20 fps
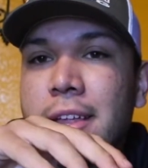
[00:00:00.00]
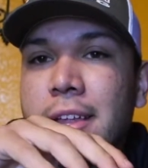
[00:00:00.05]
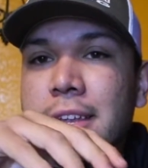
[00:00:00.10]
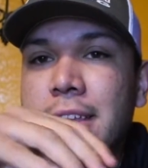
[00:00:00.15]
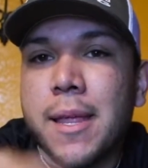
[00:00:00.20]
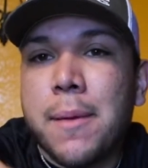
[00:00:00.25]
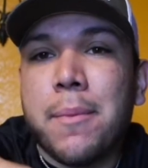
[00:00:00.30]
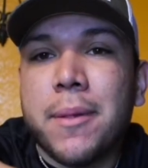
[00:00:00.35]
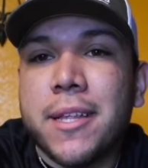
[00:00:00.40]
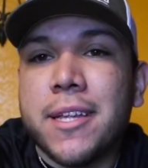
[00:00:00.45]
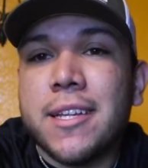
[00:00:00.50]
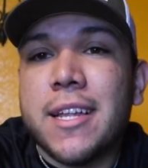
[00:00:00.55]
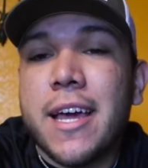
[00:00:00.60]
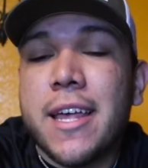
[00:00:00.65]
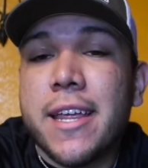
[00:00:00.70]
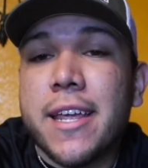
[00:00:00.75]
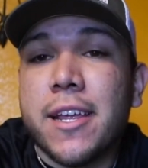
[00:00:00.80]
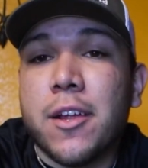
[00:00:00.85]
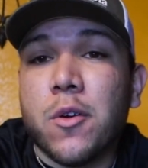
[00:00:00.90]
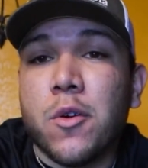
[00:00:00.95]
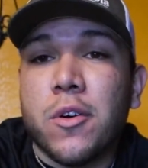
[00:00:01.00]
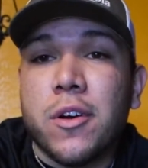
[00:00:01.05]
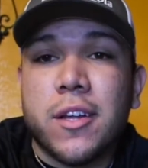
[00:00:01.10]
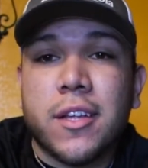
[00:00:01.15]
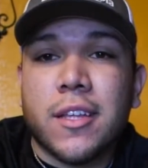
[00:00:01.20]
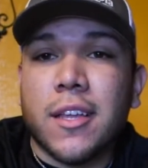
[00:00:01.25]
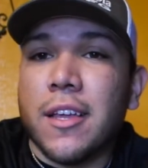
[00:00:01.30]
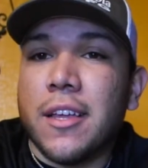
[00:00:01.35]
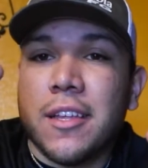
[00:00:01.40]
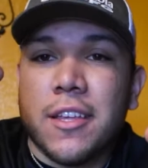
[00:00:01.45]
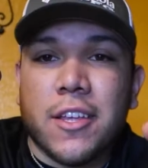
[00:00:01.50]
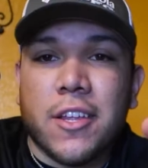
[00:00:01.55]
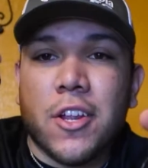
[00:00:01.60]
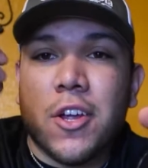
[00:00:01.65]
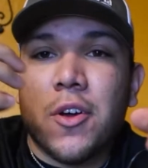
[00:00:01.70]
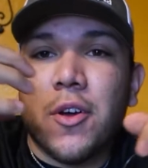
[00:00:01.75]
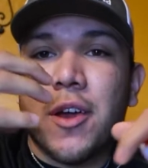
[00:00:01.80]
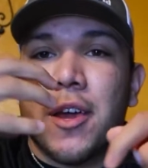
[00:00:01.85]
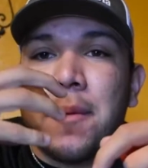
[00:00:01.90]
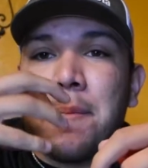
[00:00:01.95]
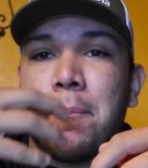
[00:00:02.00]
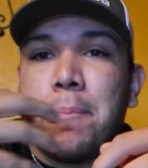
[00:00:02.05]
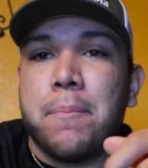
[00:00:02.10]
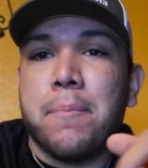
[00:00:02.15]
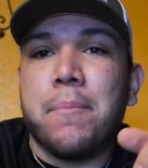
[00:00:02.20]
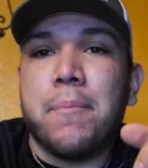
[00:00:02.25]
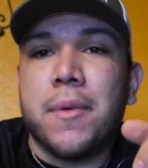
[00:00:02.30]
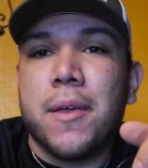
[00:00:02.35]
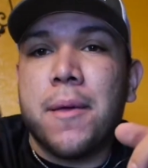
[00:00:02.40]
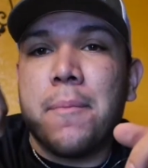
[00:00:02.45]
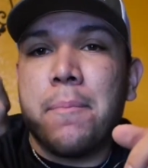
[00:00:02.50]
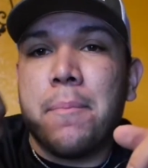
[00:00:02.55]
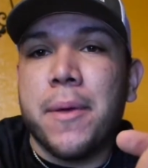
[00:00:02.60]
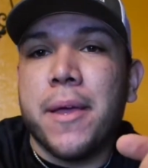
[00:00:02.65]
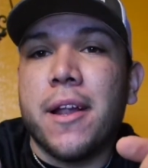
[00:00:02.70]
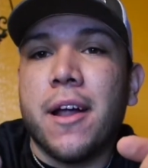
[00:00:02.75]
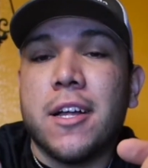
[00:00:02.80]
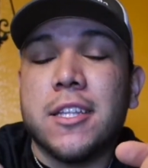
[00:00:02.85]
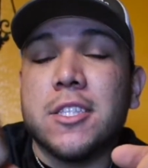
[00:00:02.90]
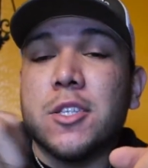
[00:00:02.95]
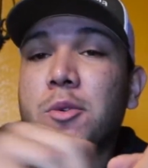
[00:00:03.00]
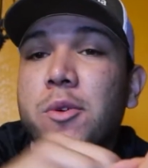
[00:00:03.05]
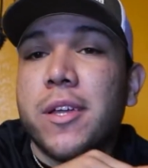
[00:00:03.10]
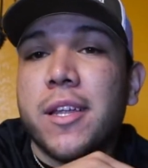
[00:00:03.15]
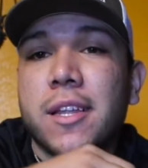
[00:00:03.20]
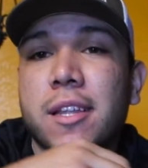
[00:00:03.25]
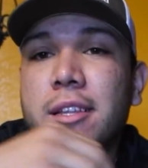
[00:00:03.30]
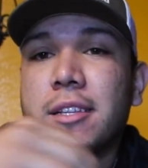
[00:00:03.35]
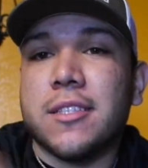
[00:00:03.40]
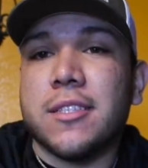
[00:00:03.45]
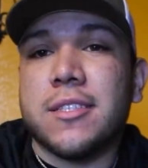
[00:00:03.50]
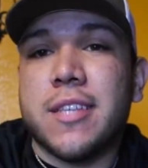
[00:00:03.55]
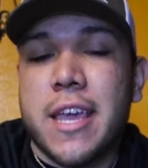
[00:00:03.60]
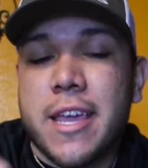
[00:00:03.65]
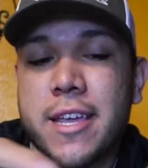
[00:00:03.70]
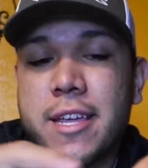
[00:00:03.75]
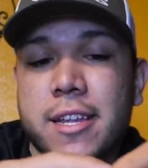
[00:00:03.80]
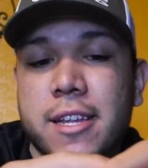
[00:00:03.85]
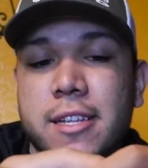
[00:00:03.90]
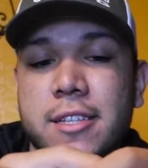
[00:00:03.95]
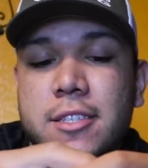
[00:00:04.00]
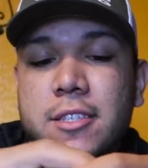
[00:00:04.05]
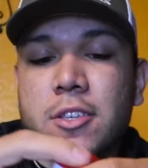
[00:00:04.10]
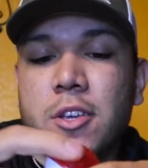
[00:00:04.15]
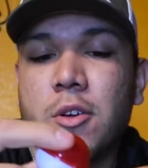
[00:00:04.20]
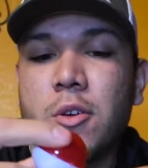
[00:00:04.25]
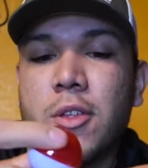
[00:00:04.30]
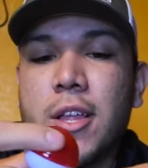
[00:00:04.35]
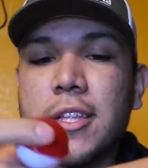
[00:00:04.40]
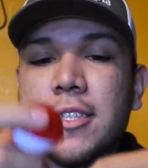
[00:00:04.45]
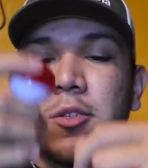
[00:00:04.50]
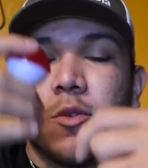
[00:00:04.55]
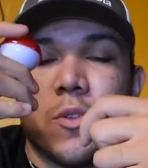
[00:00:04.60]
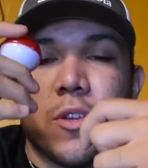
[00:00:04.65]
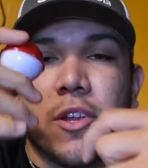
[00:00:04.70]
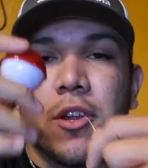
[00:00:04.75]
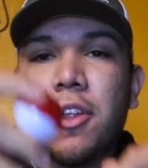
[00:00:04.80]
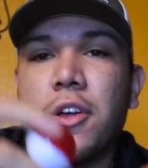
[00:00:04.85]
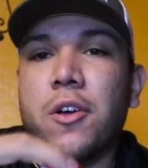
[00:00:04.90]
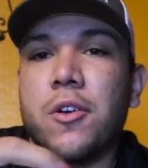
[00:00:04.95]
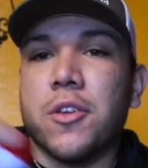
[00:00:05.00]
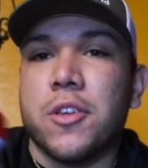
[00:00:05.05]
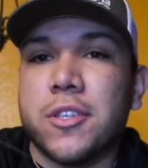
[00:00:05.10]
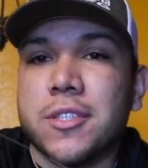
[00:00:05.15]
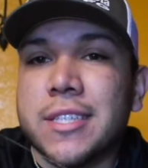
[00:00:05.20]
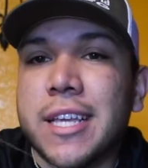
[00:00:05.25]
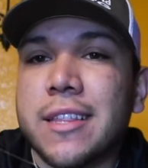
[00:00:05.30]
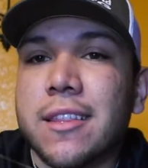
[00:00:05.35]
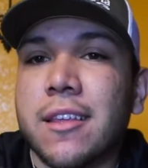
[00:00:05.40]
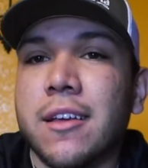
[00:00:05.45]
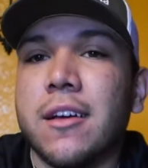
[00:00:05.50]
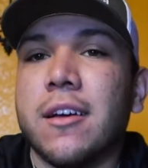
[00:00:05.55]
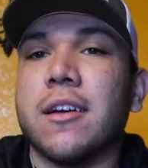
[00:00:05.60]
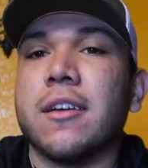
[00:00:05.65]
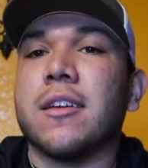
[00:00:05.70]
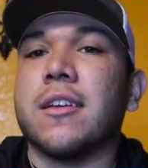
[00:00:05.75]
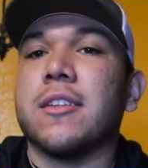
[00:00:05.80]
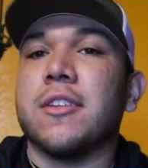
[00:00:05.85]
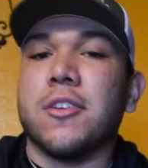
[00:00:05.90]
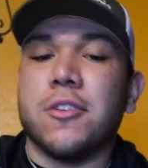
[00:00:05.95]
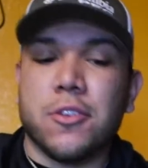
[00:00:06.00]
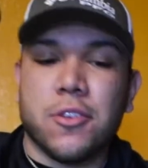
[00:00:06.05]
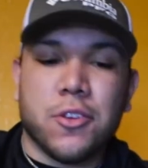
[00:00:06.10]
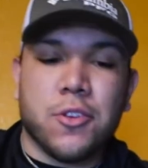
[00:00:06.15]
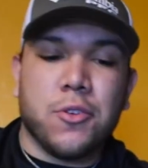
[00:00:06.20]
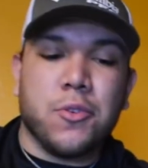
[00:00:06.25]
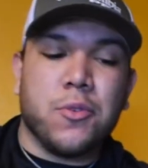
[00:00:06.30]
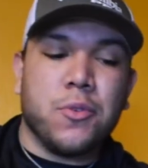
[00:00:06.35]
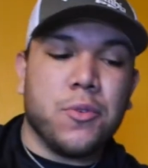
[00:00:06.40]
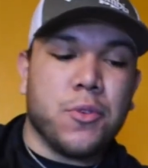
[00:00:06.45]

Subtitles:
nibbling at it, or it bit onto it and it's taking it. So that's when you set the hook and you